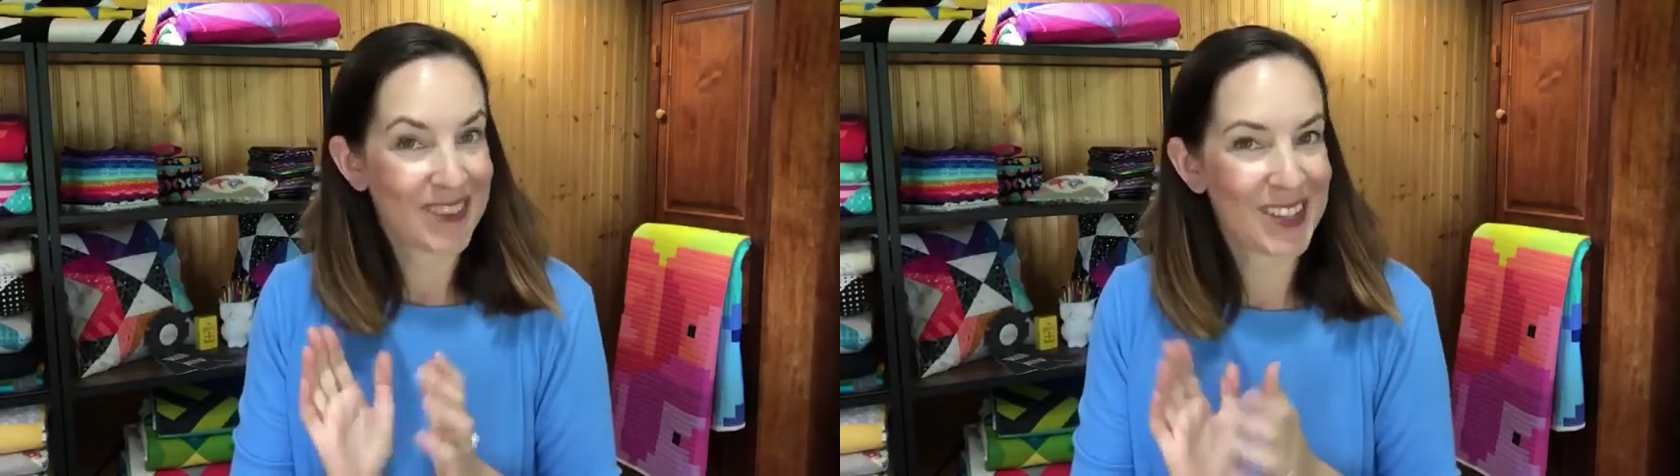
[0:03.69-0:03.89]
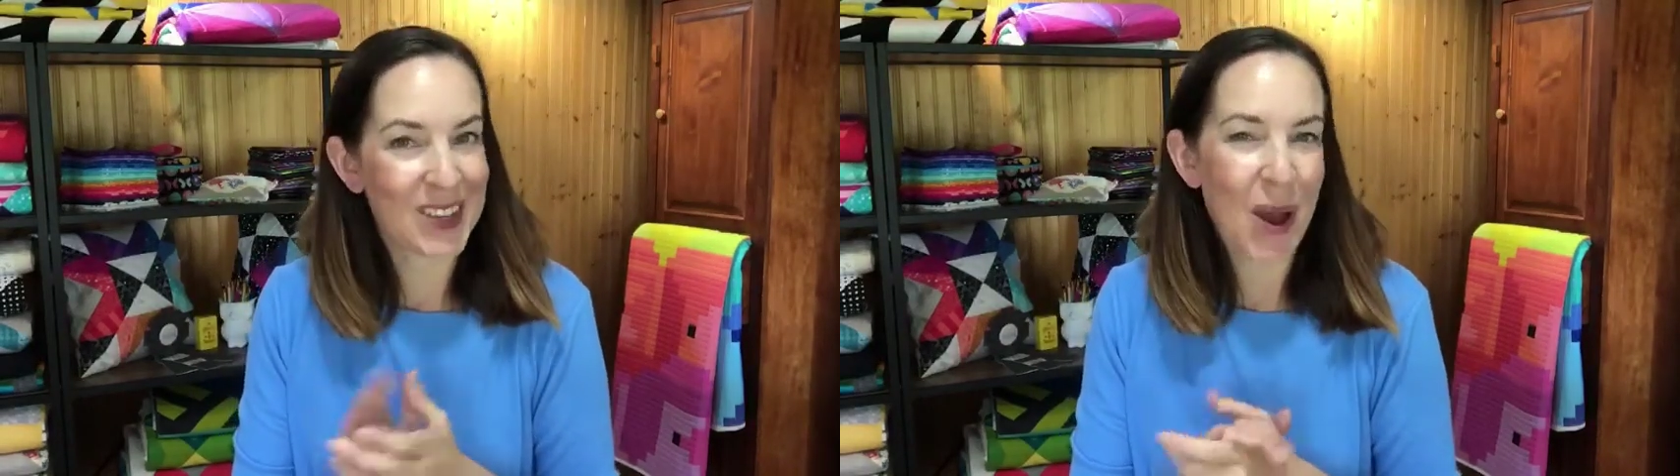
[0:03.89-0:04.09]

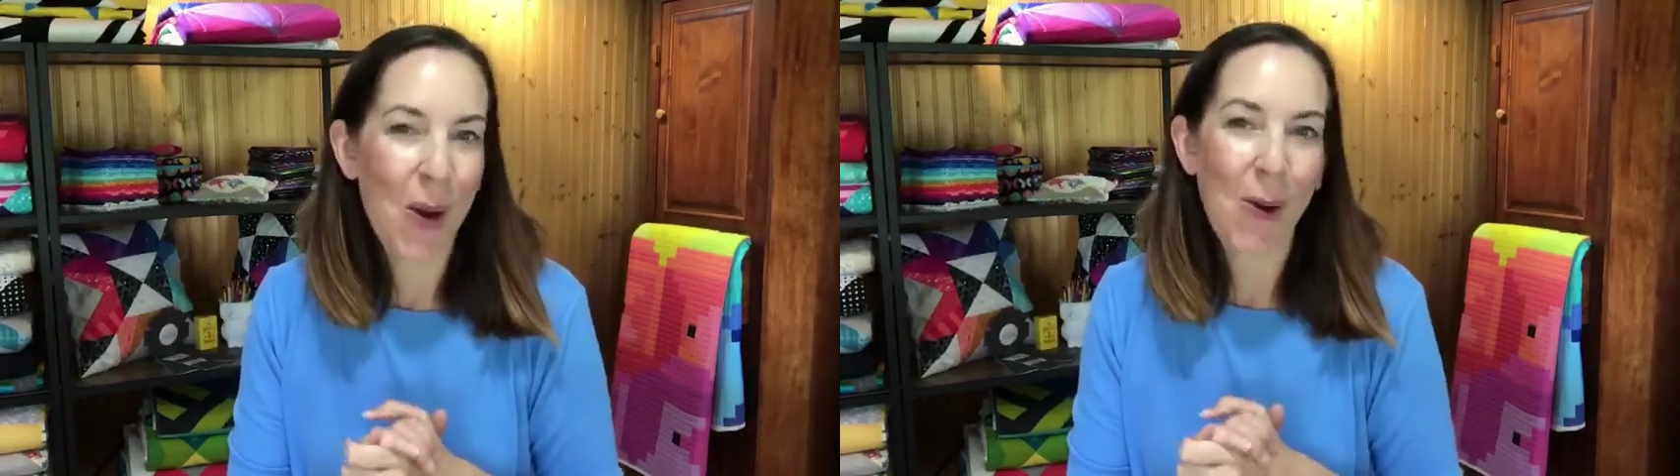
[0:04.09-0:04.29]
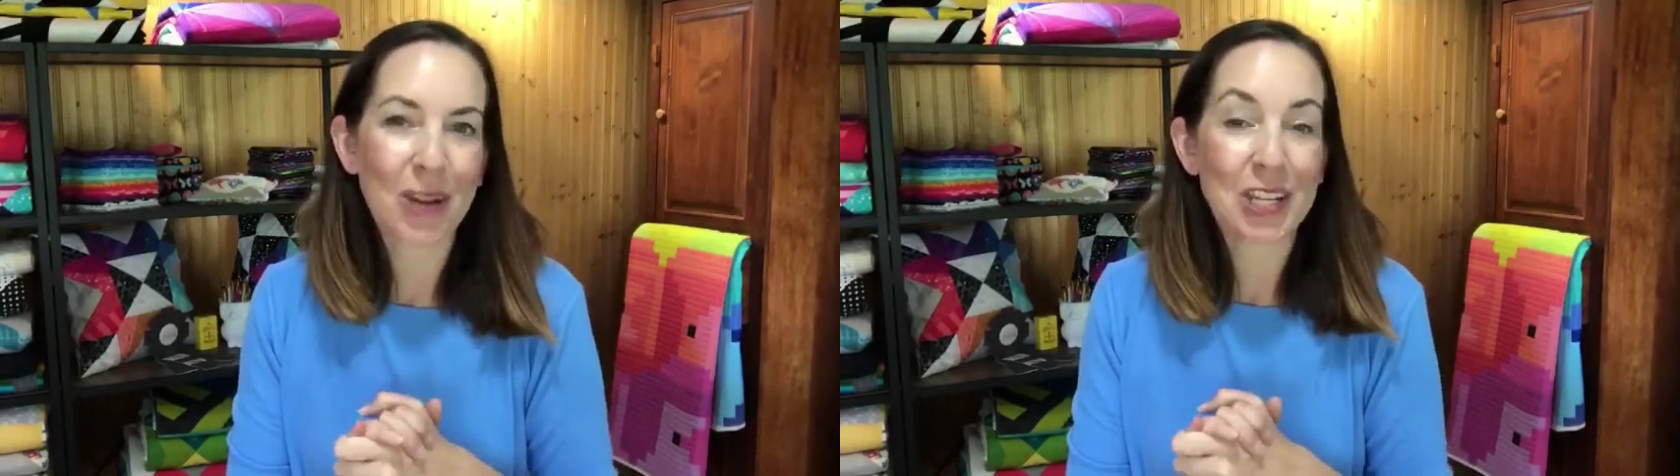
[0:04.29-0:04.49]

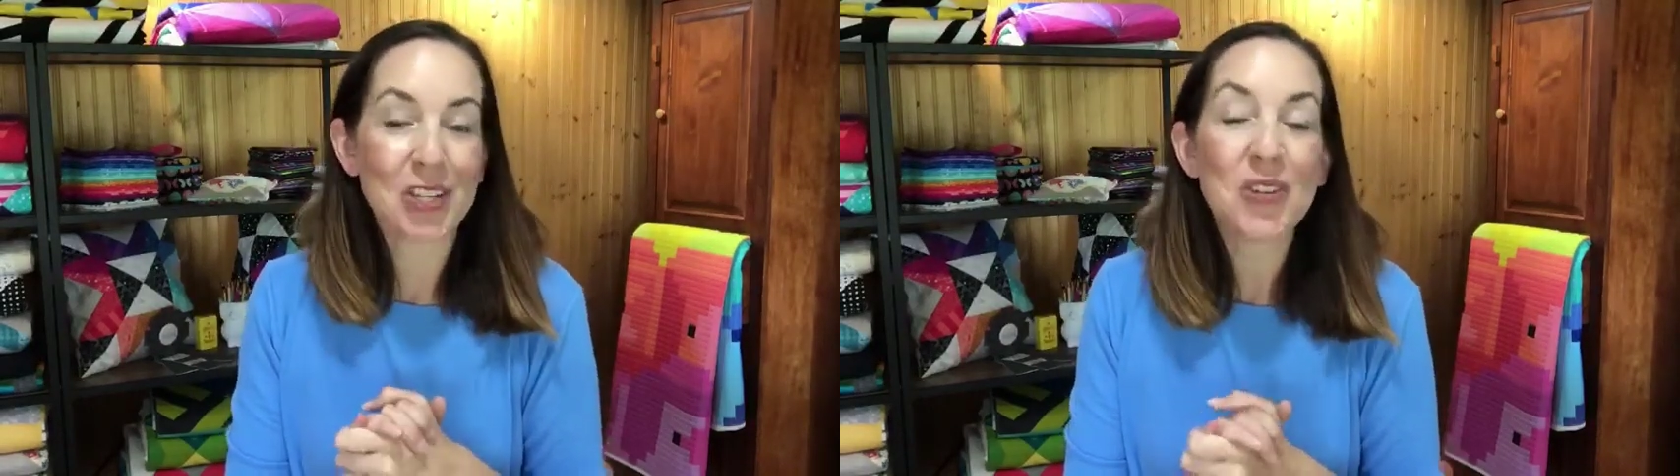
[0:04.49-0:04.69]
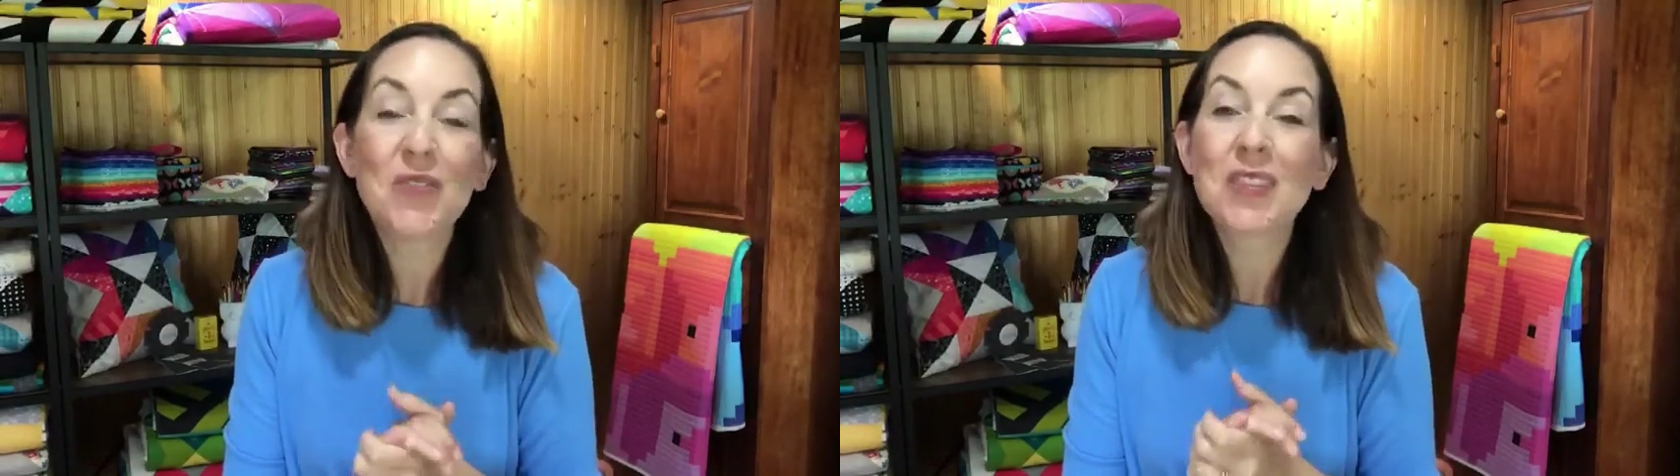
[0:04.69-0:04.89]
So,
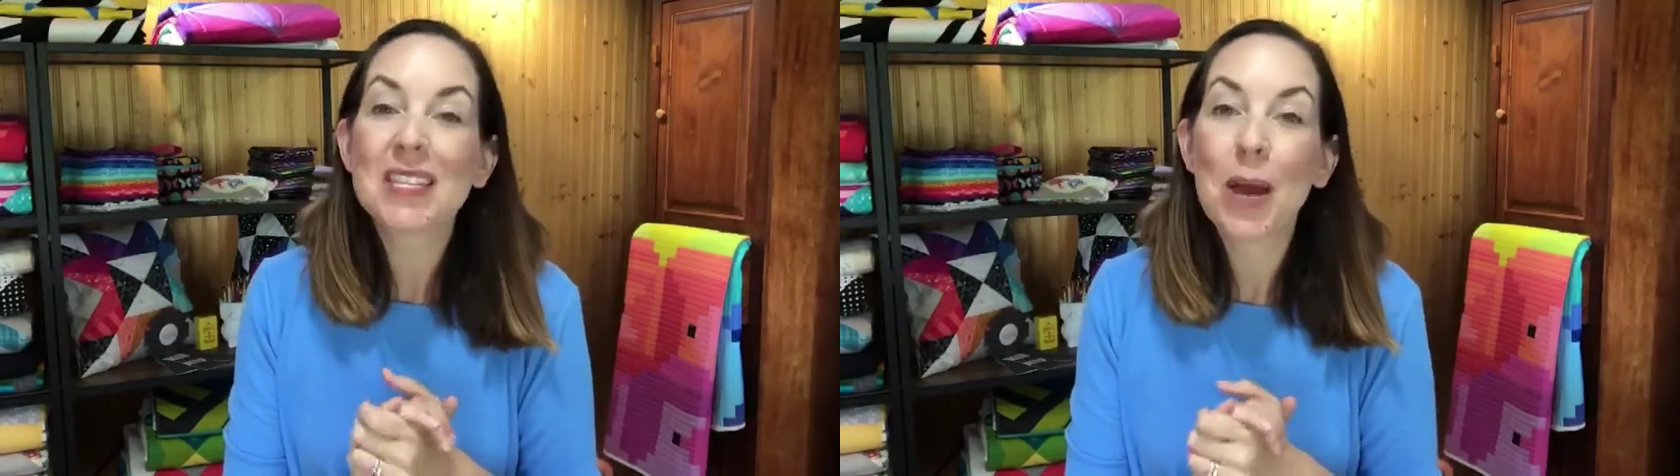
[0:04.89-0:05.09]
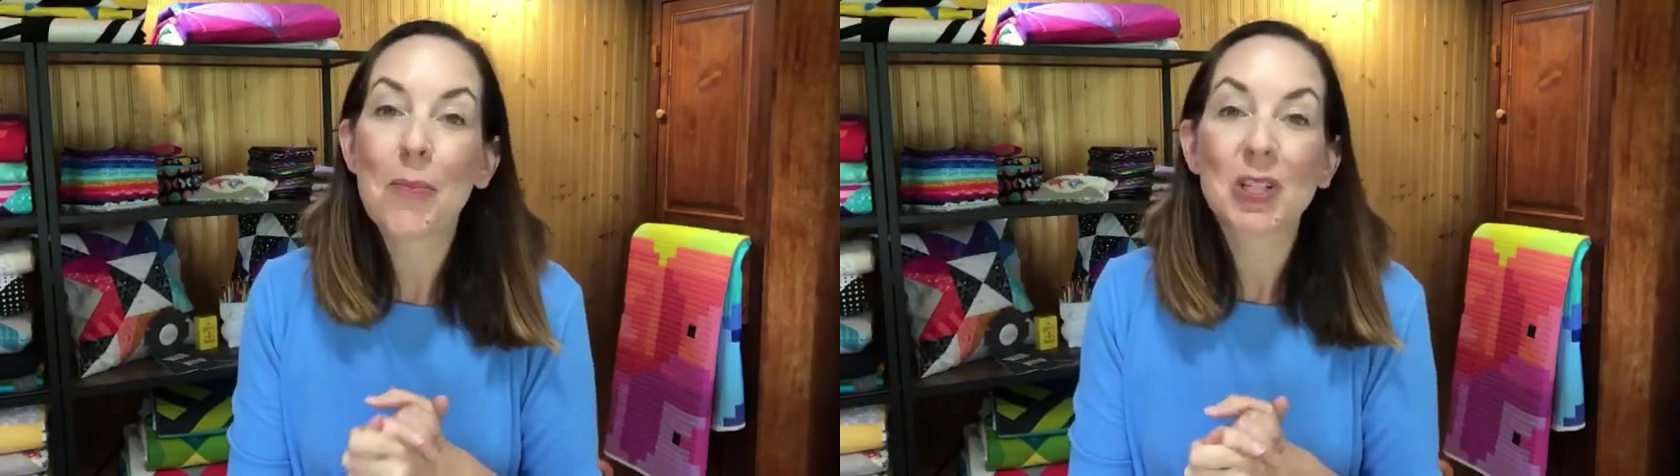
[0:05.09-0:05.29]
you've
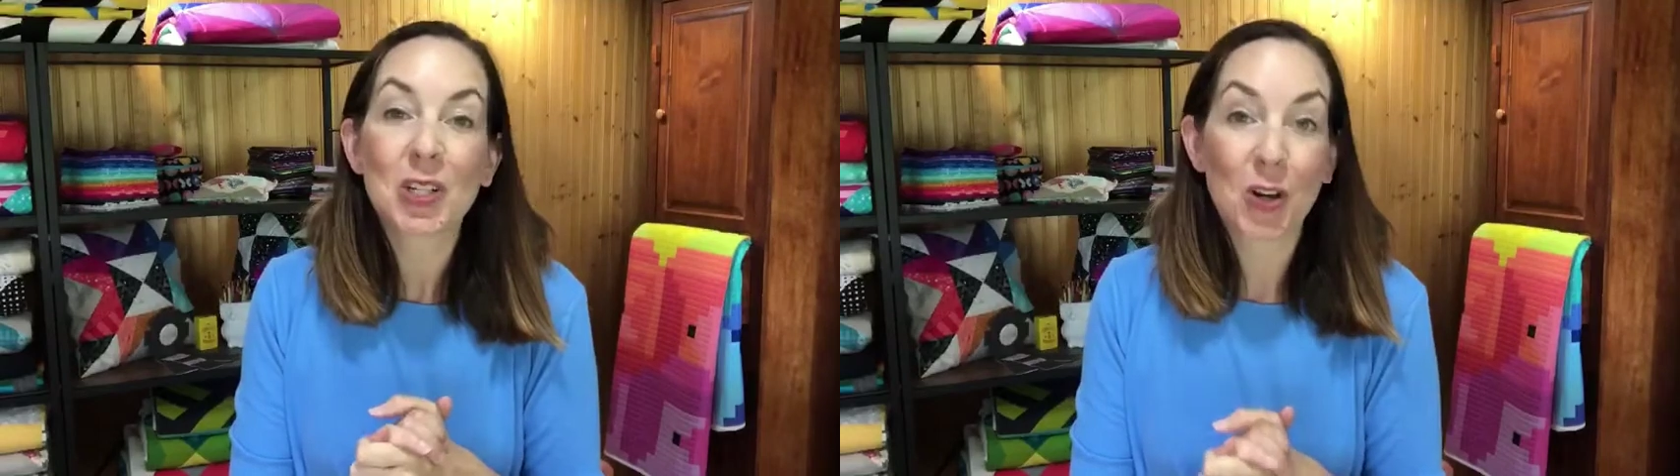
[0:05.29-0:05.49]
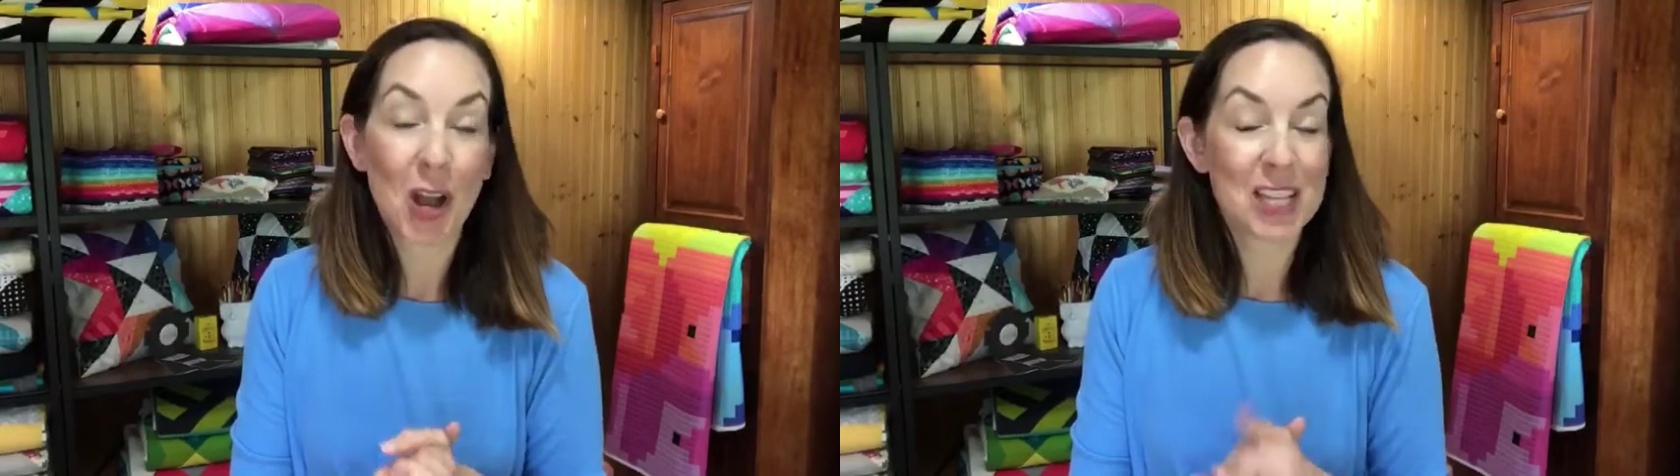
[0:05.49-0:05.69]
stumbled
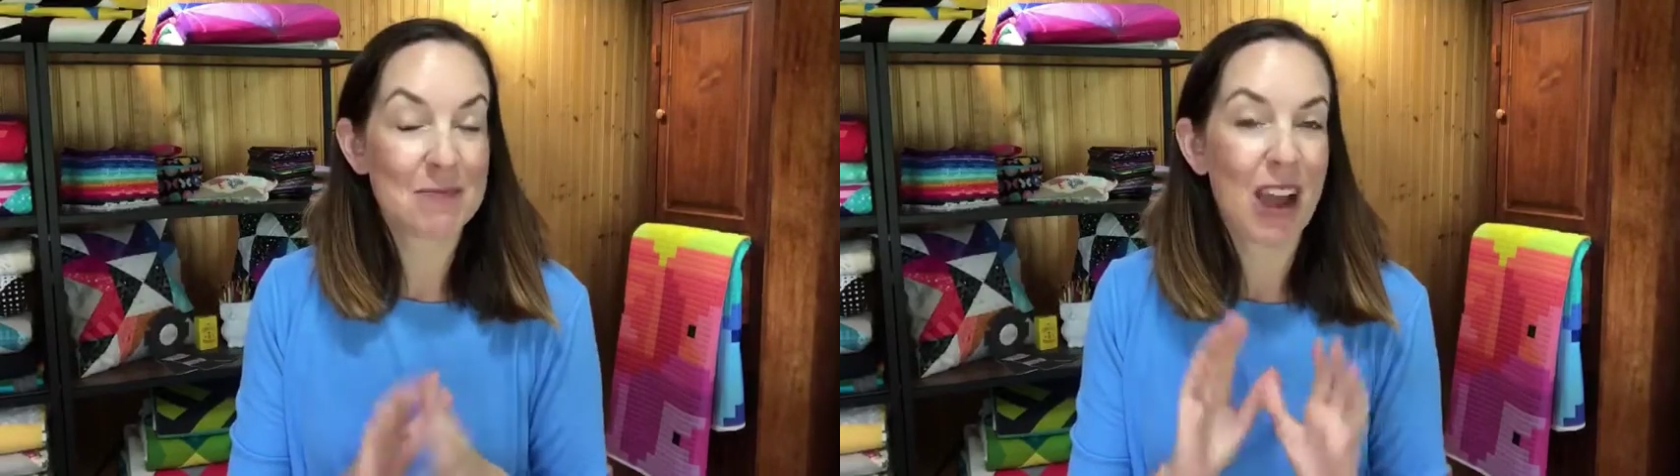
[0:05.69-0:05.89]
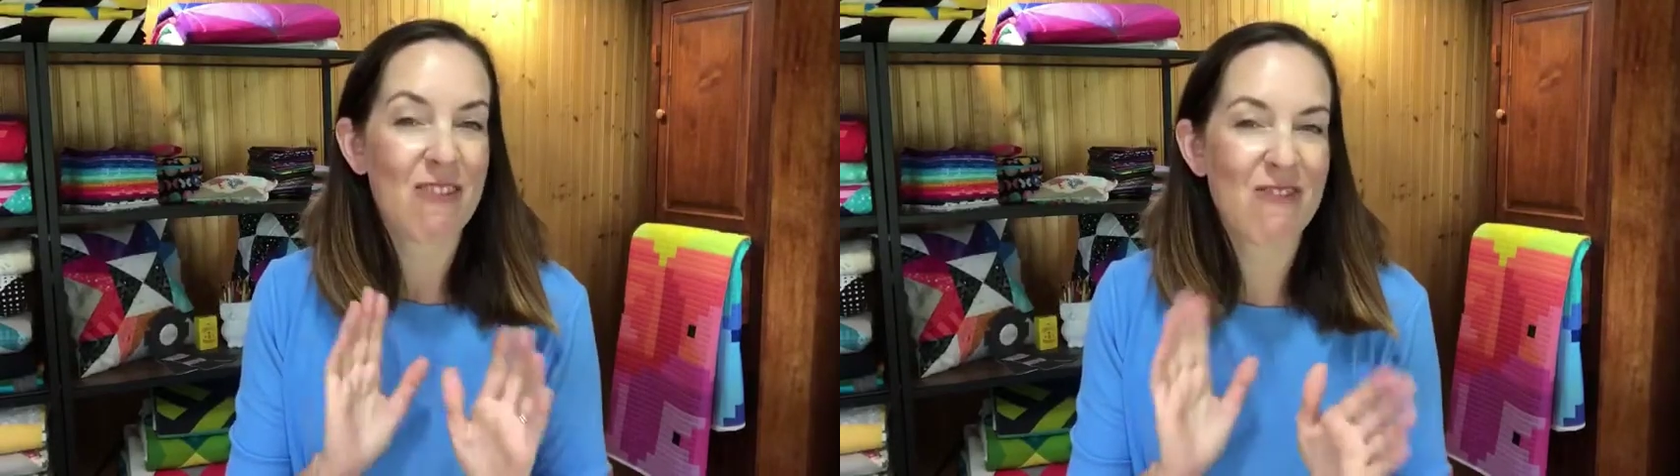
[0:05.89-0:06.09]
across my